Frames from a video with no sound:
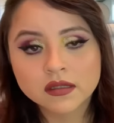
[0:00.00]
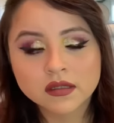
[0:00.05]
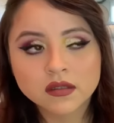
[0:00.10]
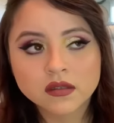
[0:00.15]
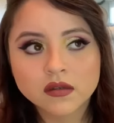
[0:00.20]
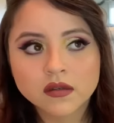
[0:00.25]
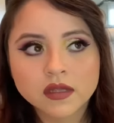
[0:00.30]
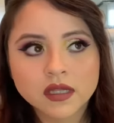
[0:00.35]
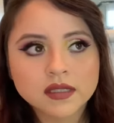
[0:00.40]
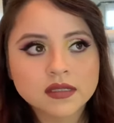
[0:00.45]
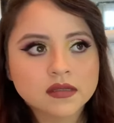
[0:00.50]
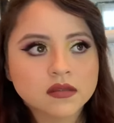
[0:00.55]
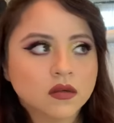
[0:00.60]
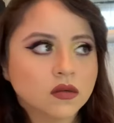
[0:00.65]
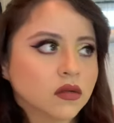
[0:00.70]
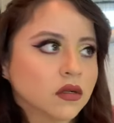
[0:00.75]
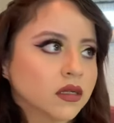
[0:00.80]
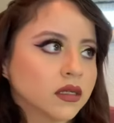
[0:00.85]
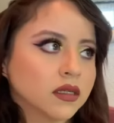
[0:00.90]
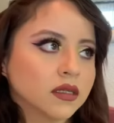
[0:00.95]
You know, that's
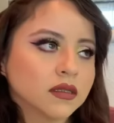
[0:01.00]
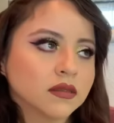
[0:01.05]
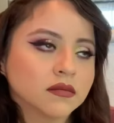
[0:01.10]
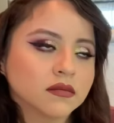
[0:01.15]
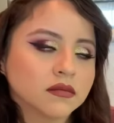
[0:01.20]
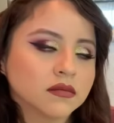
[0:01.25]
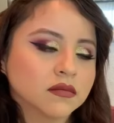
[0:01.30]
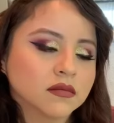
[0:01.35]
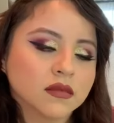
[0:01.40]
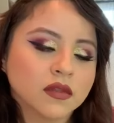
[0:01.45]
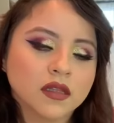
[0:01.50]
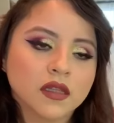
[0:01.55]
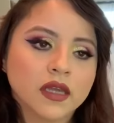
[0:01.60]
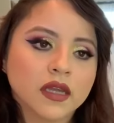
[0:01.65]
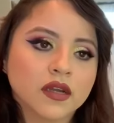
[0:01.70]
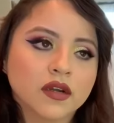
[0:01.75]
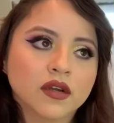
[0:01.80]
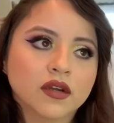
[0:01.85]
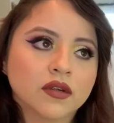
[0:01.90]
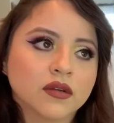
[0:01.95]
totally
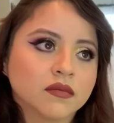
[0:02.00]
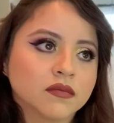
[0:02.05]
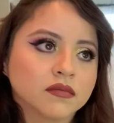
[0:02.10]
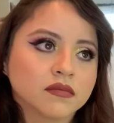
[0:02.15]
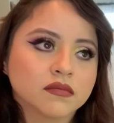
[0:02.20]
their